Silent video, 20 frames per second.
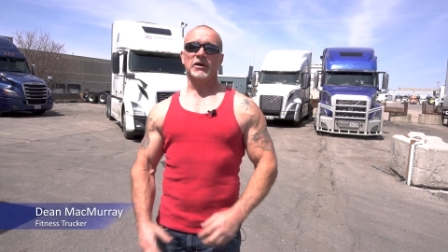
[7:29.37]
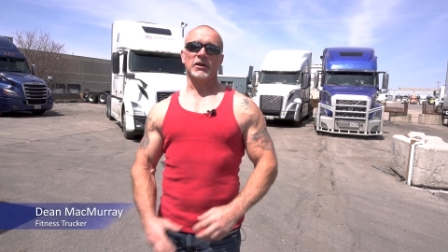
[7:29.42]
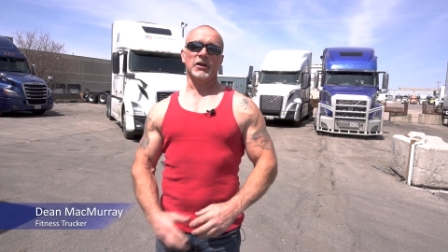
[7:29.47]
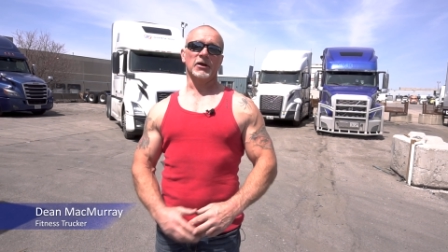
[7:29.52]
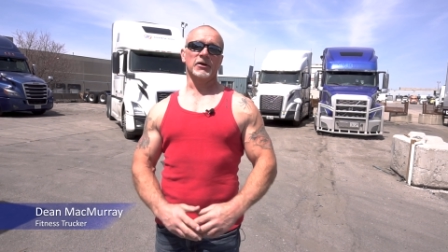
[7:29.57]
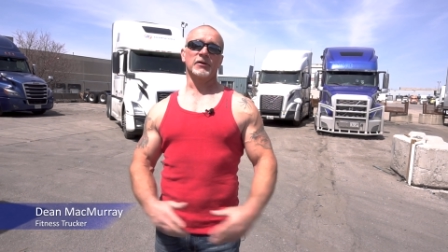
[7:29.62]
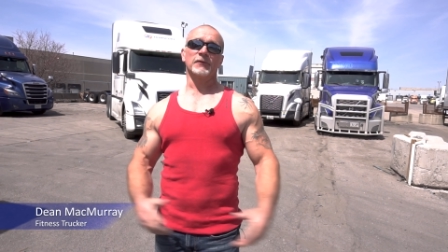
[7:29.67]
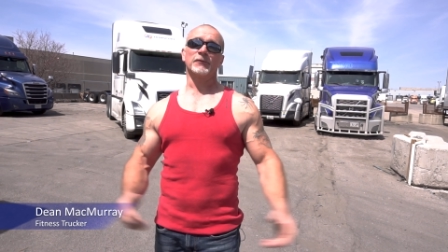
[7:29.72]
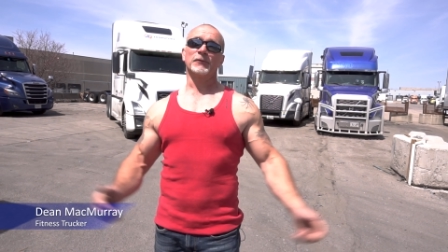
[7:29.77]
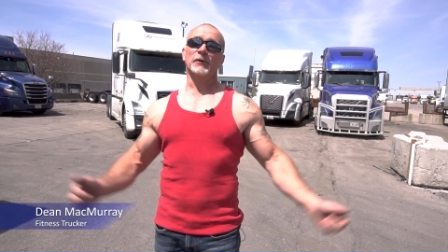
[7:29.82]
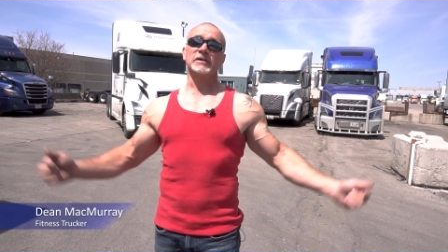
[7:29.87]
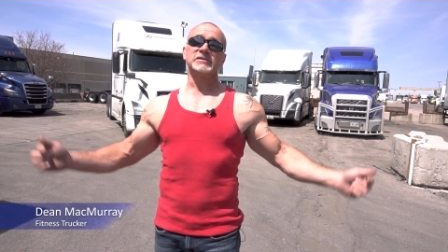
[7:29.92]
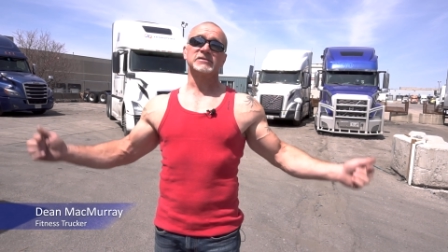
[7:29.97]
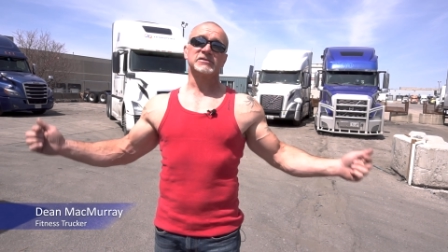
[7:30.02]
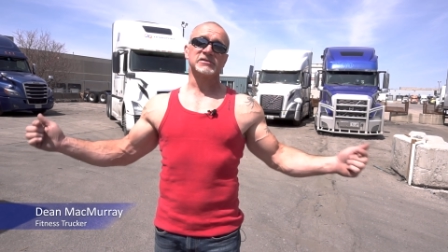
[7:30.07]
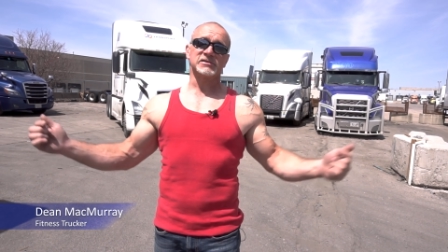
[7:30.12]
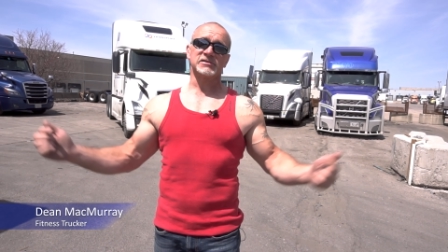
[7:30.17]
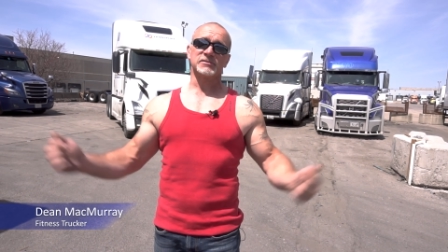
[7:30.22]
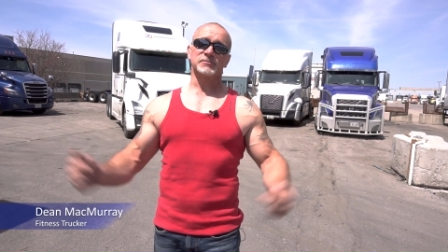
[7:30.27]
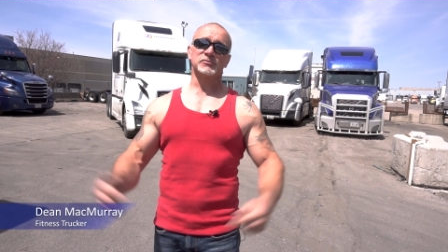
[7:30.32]
Tell all your
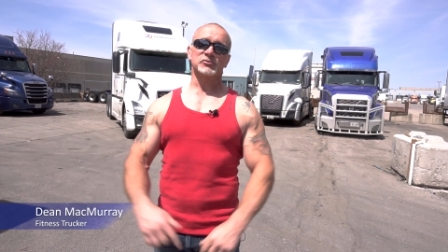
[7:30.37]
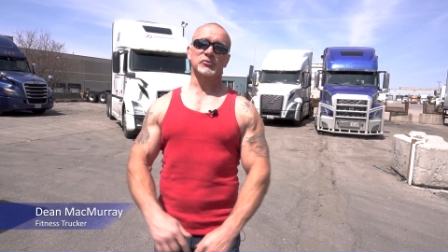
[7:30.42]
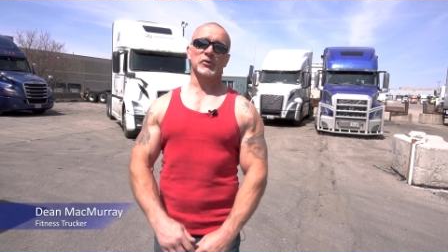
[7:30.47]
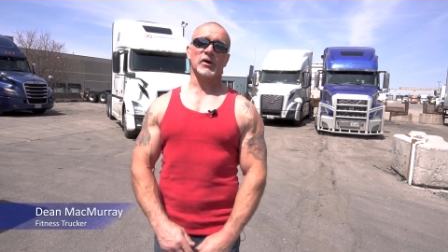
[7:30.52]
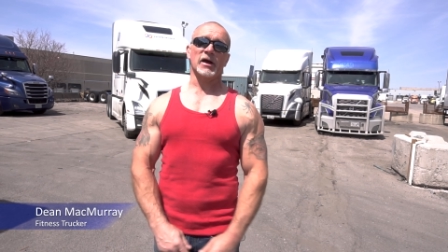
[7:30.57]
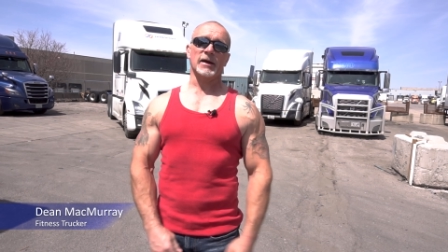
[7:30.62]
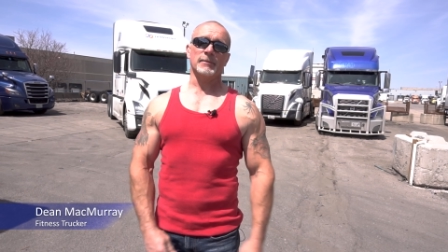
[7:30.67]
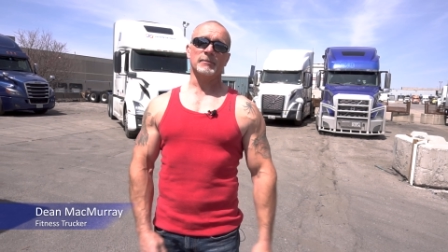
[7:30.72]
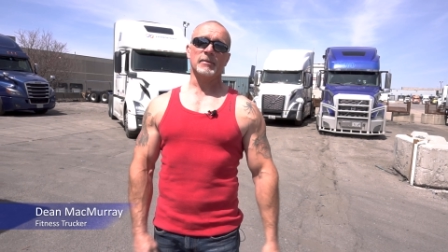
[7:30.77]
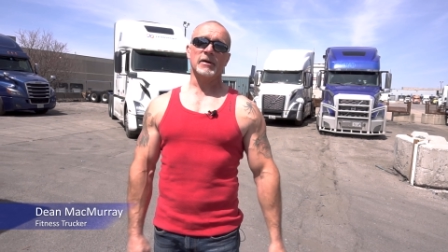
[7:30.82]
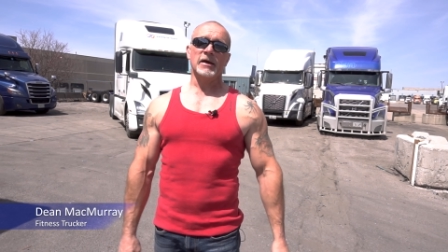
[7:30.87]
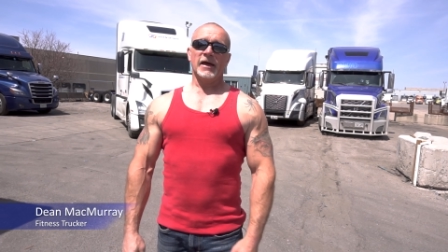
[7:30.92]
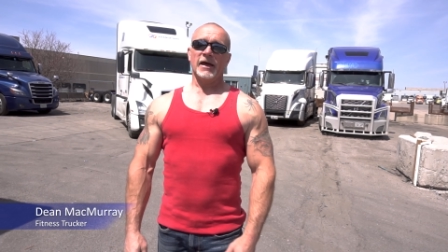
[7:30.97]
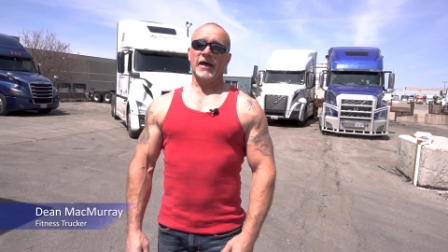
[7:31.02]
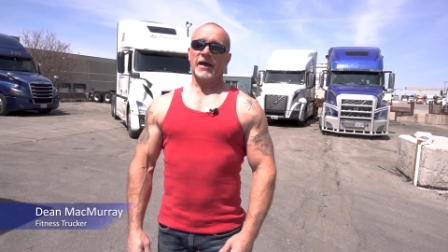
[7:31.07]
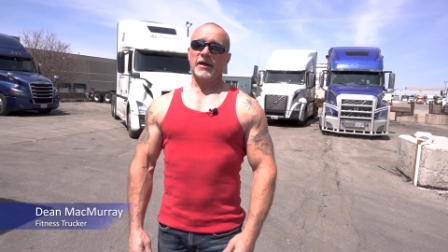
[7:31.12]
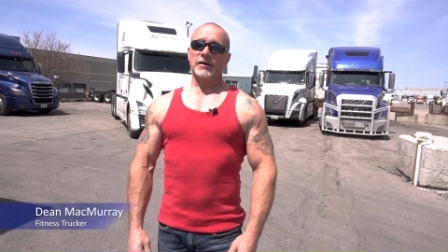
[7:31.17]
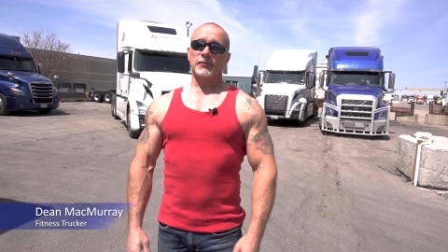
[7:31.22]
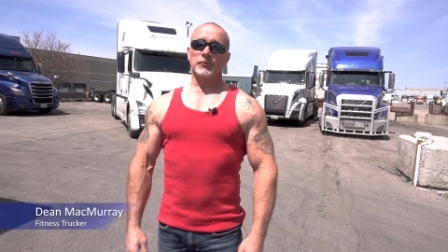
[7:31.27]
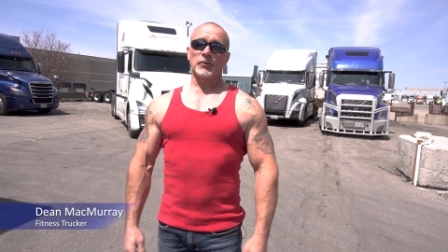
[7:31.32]
friends to subscribe
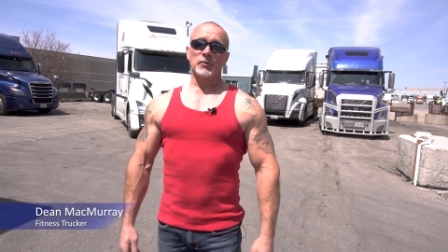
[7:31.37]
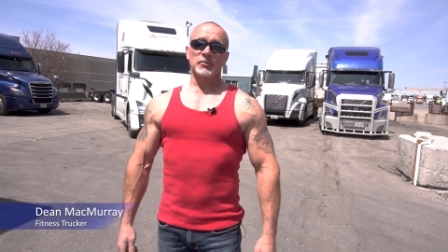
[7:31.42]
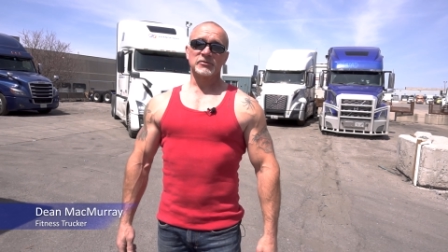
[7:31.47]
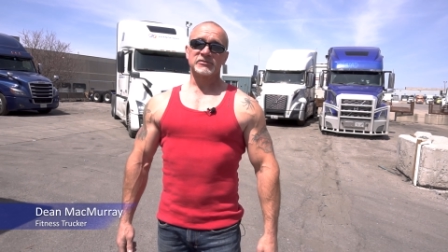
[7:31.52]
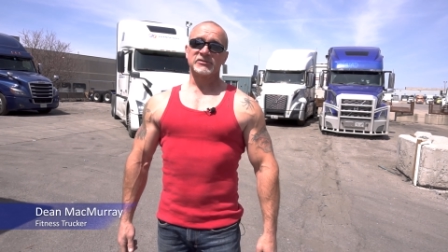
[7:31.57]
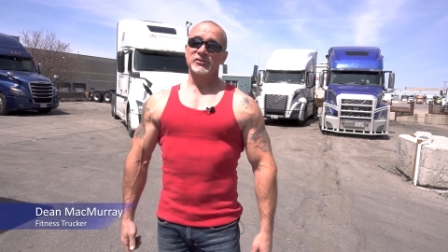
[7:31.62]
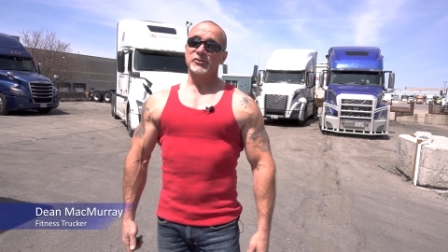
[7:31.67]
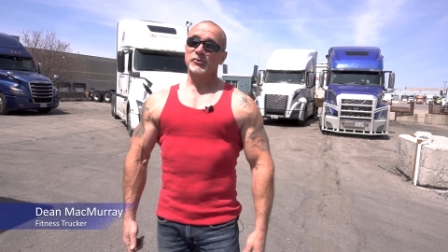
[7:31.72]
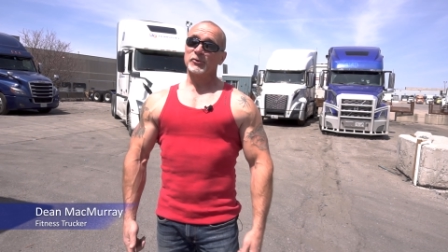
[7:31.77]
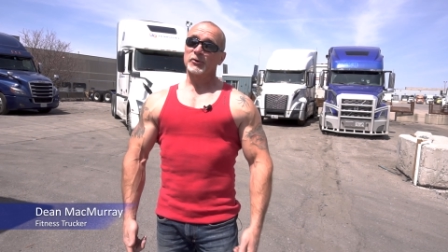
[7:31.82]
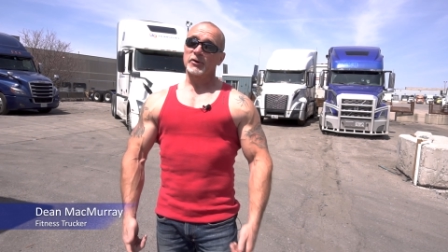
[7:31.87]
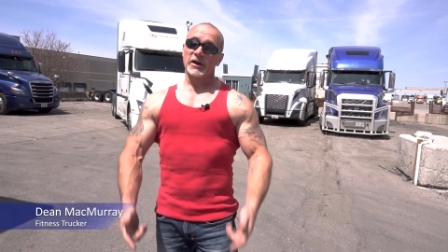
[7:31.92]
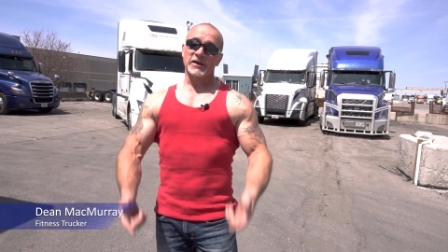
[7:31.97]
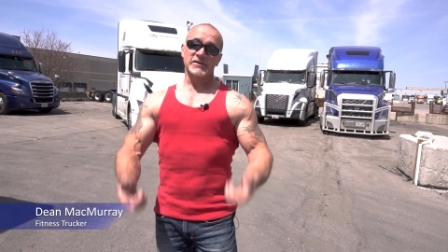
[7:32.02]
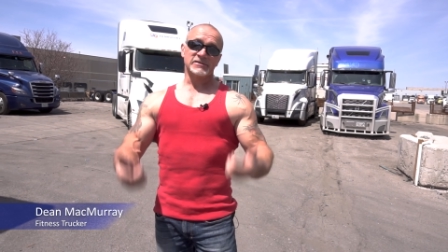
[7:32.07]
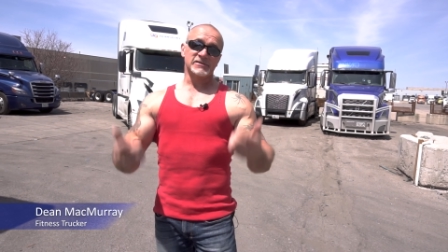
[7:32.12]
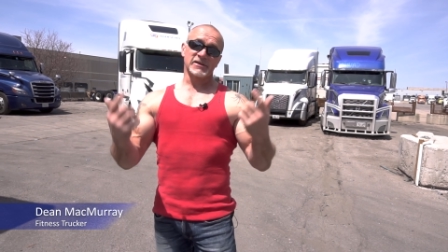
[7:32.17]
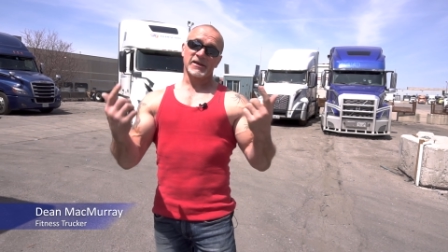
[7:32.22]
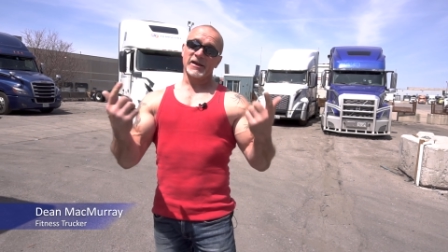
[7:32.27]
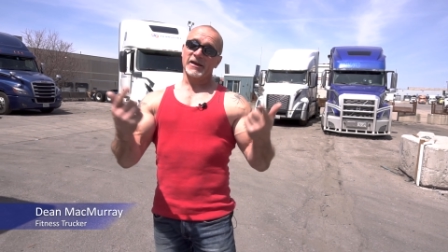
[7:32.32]
and we will see you
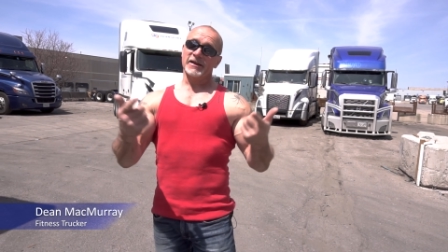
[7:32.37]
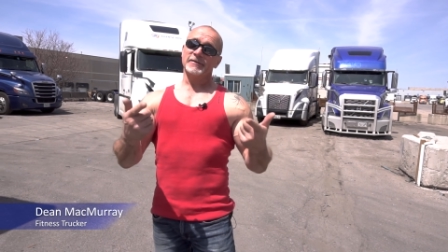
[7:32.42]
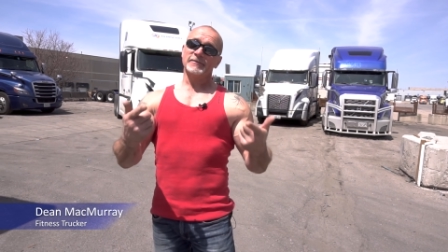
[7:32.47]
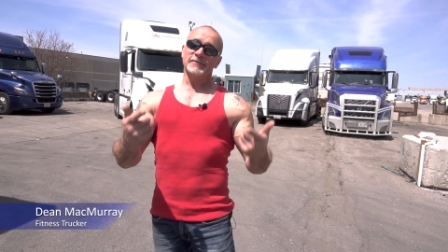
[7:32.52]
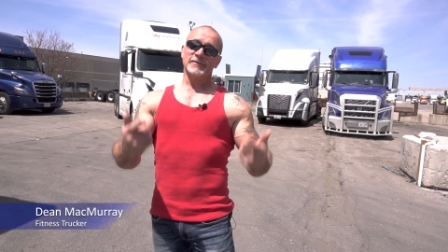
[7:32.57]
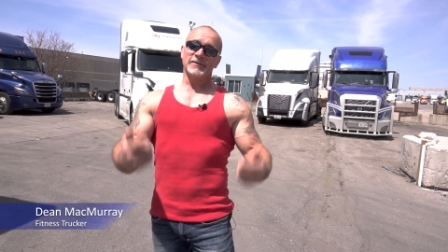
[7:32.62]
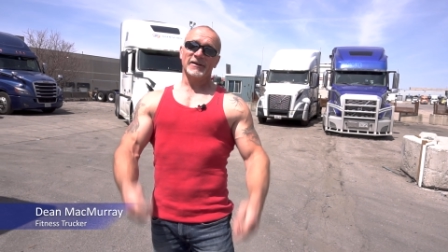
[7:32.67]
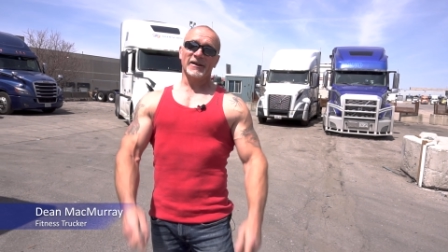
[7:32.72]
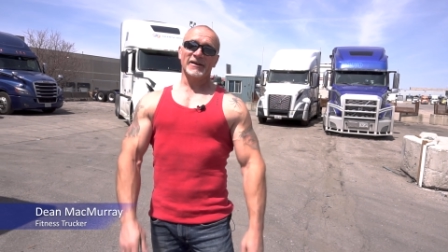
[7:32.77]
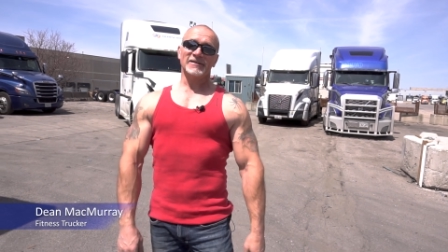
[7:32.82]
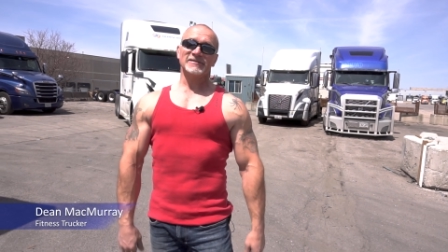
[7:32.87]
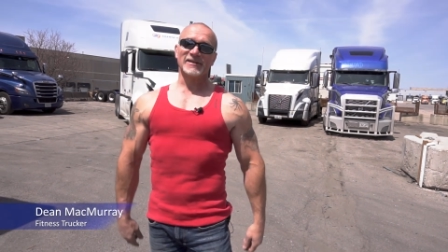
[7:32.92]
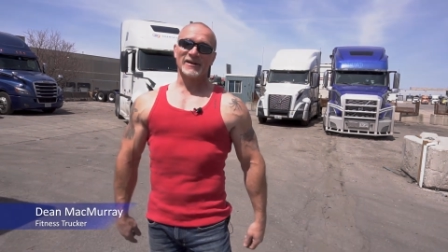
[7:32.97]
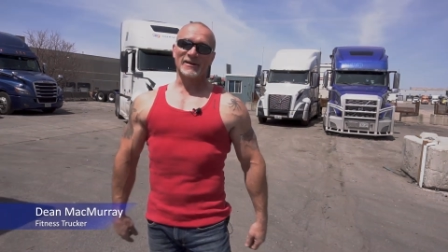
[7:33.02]
guys again next